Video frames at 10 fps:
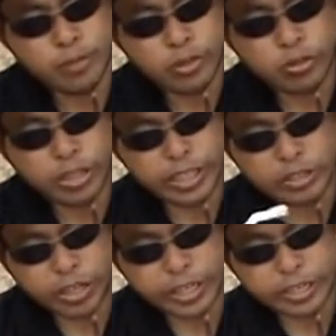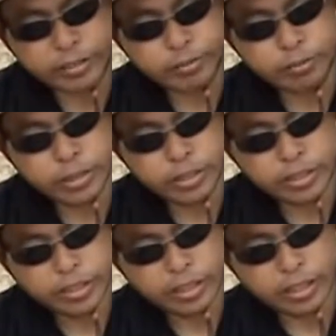to clean your air,
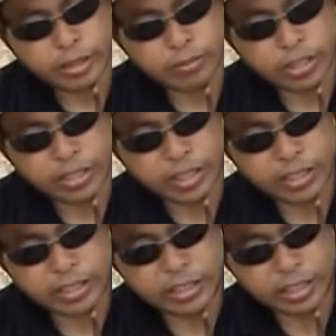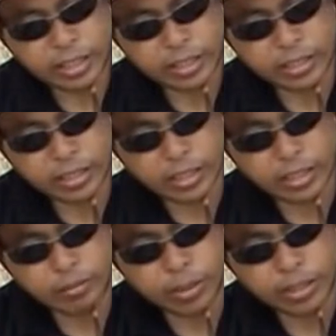um, like that just a
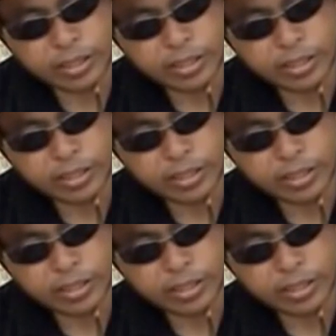little bit